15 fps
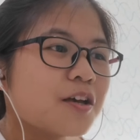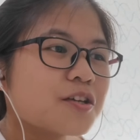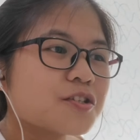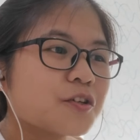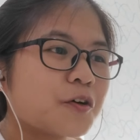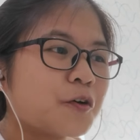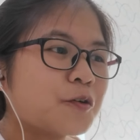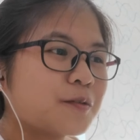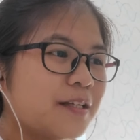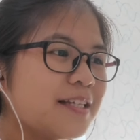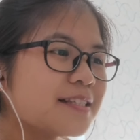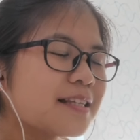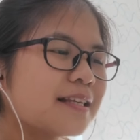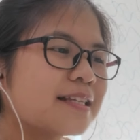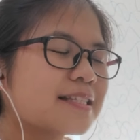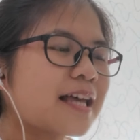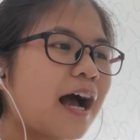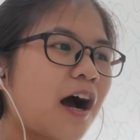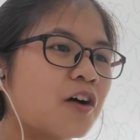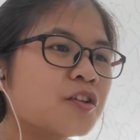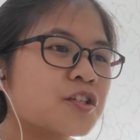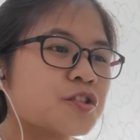So this is
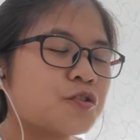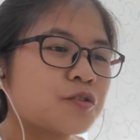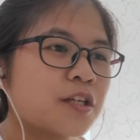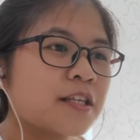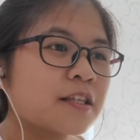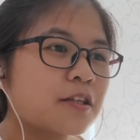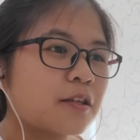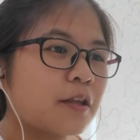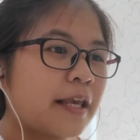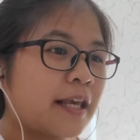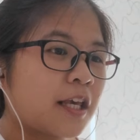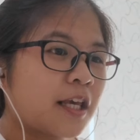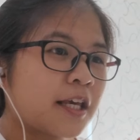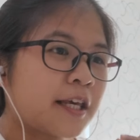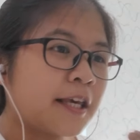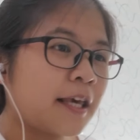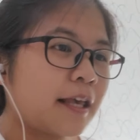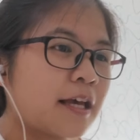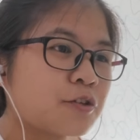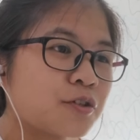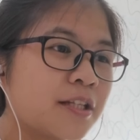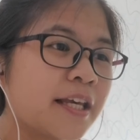how the students, they
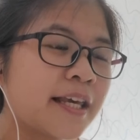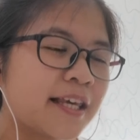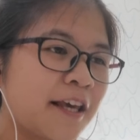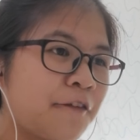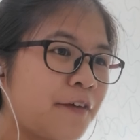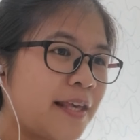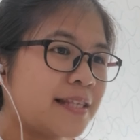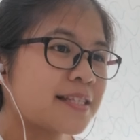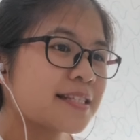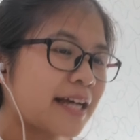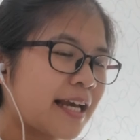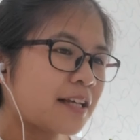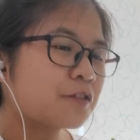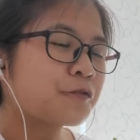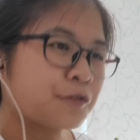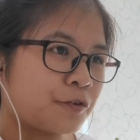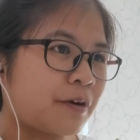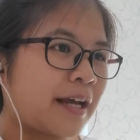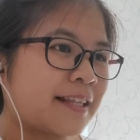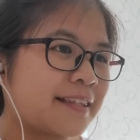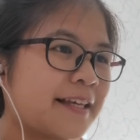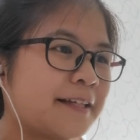actually give insight through
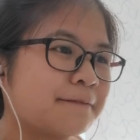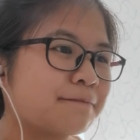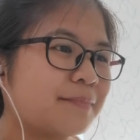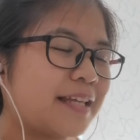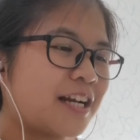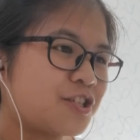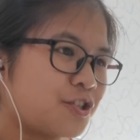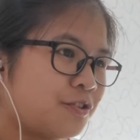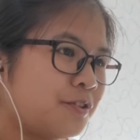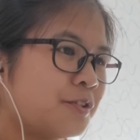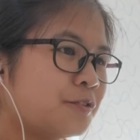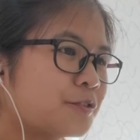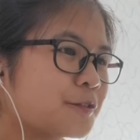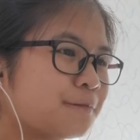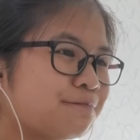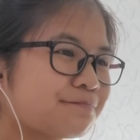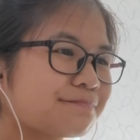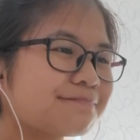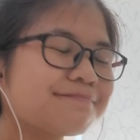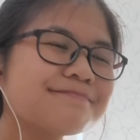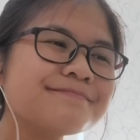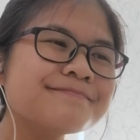writing their journals.
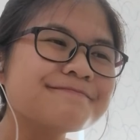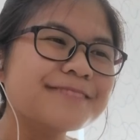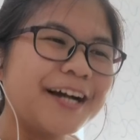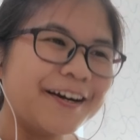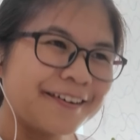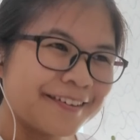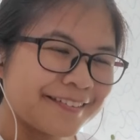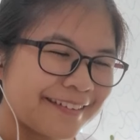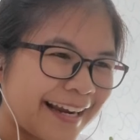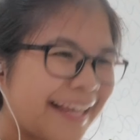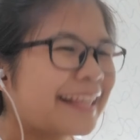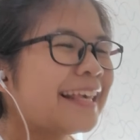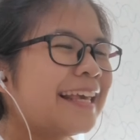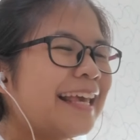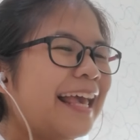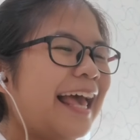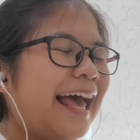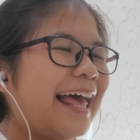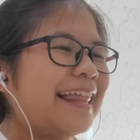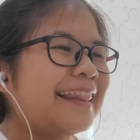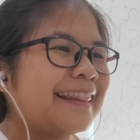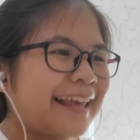All right,
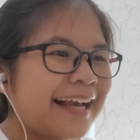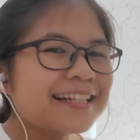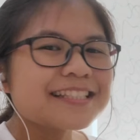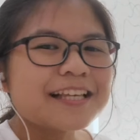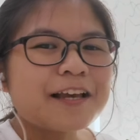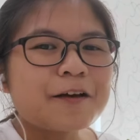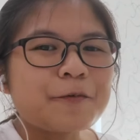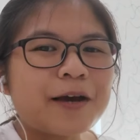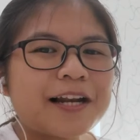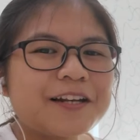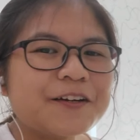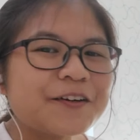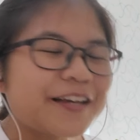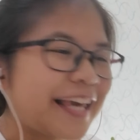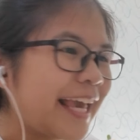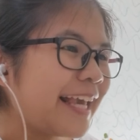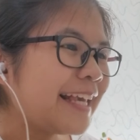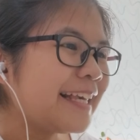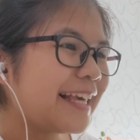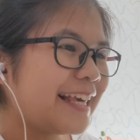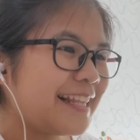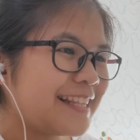and next we are
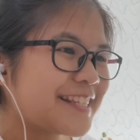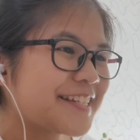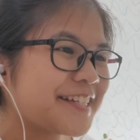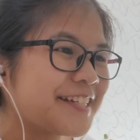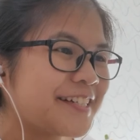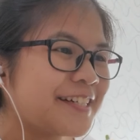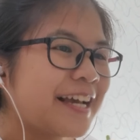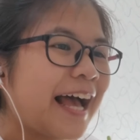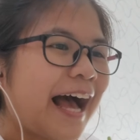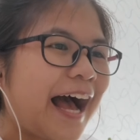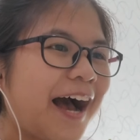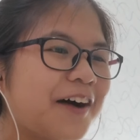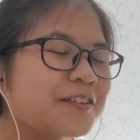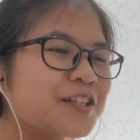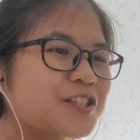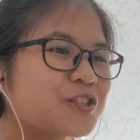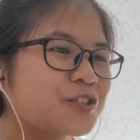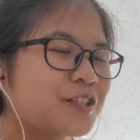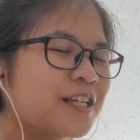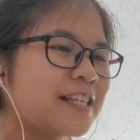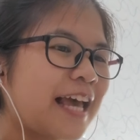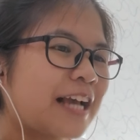looking into how the
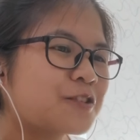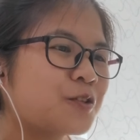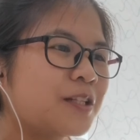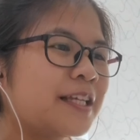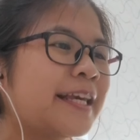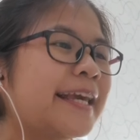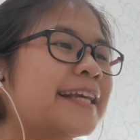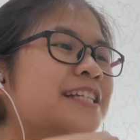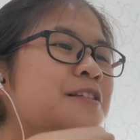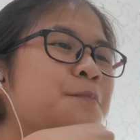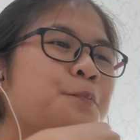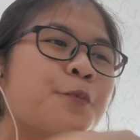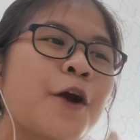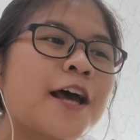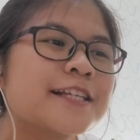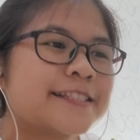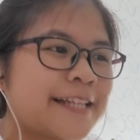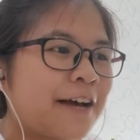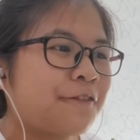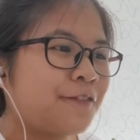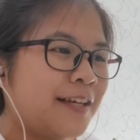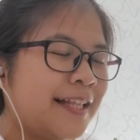students actually express
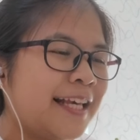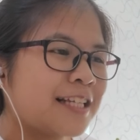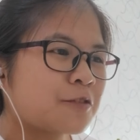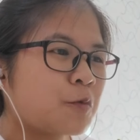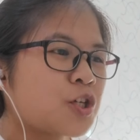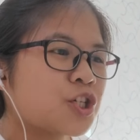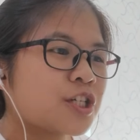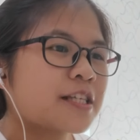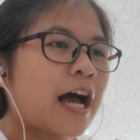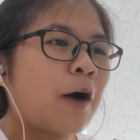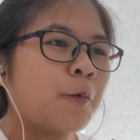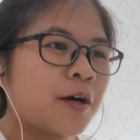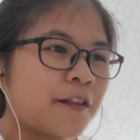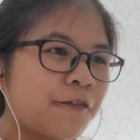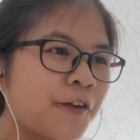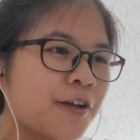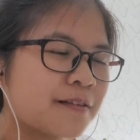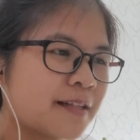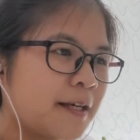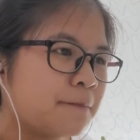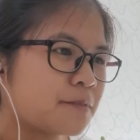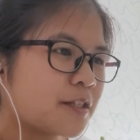their feelings, which is our
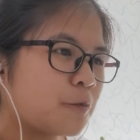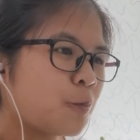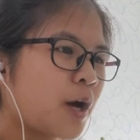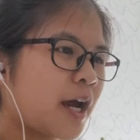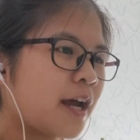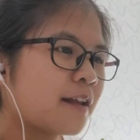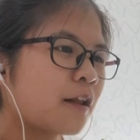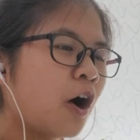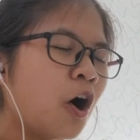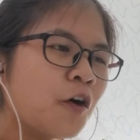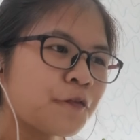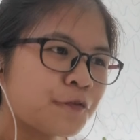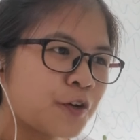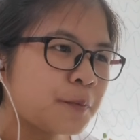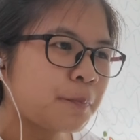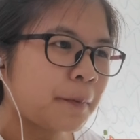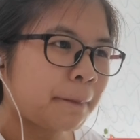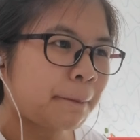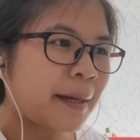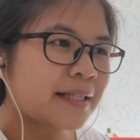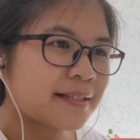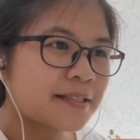third theme, where all three
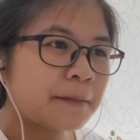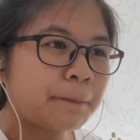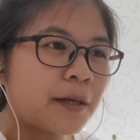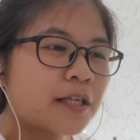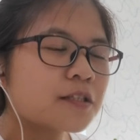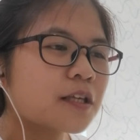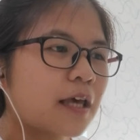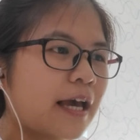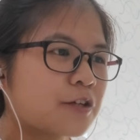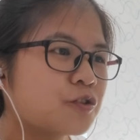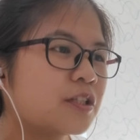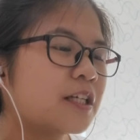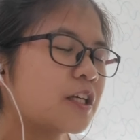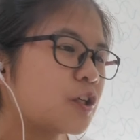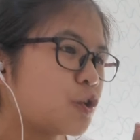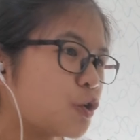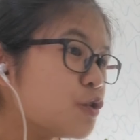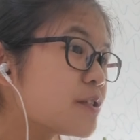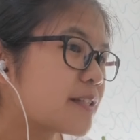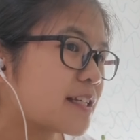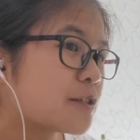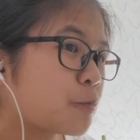participants actually
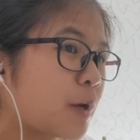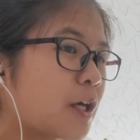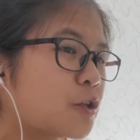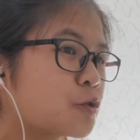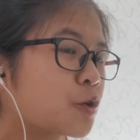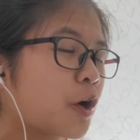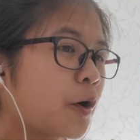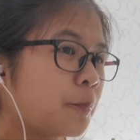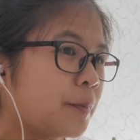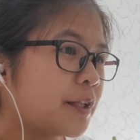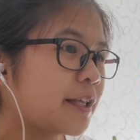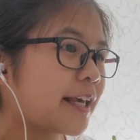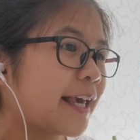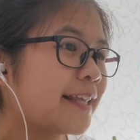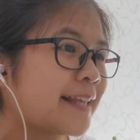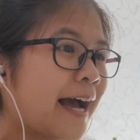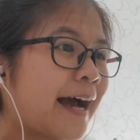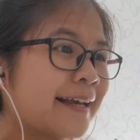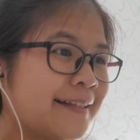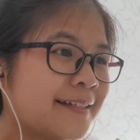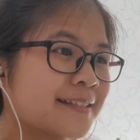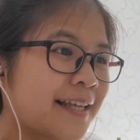use this way to communicate their
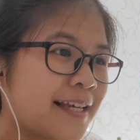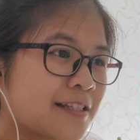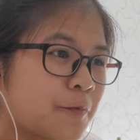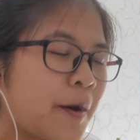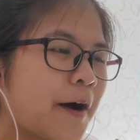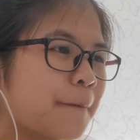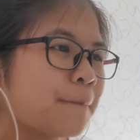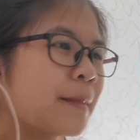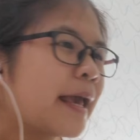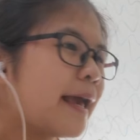ideas as well.